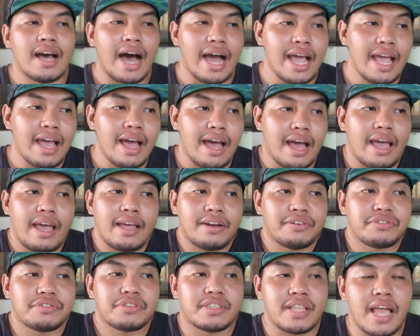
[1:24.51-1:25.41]
i, I
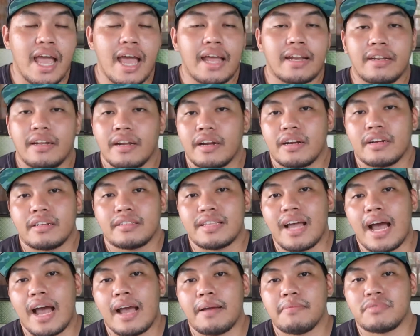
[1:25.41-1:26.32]
understand there are
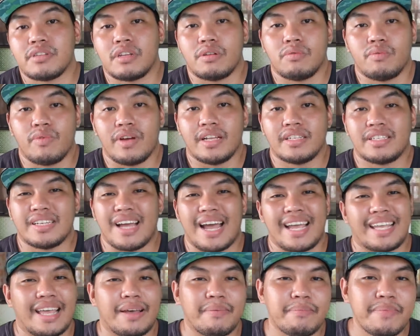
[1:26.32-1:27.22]
times in which
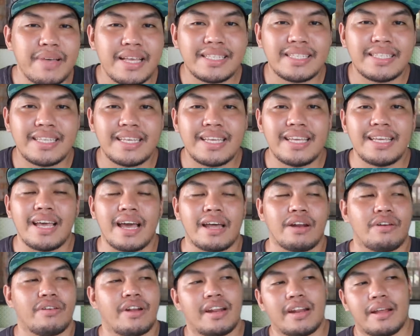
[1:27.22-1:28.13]
i get busy
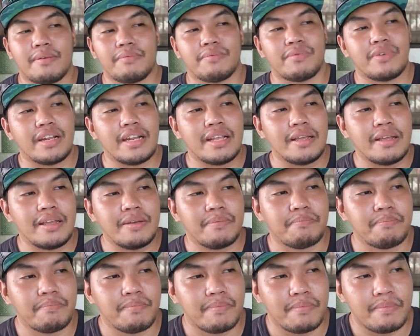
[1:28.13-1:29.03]
i don't end up
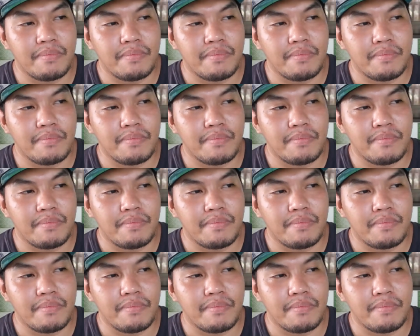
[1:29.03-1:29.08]
really